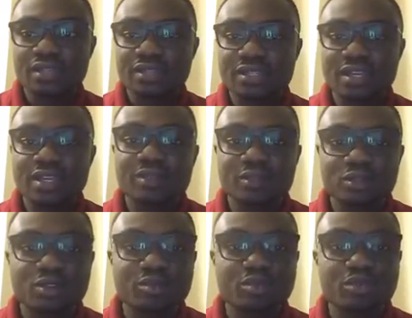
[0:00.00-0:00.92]
take
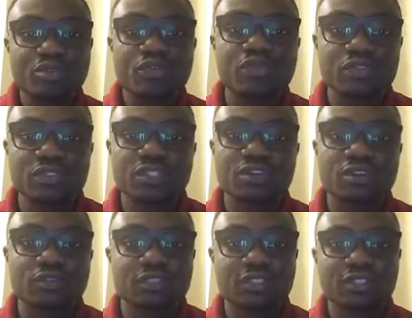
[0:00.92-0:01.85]
to improve
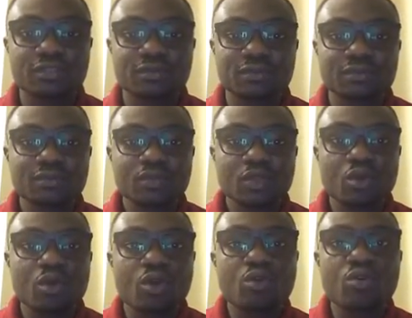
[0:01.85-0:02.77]
yourselves,
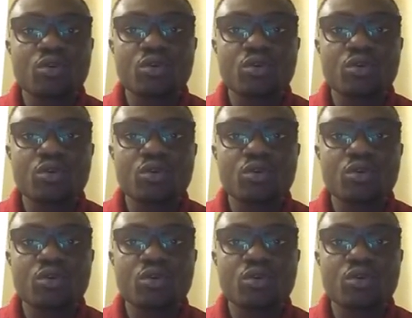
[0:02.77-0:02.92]
or who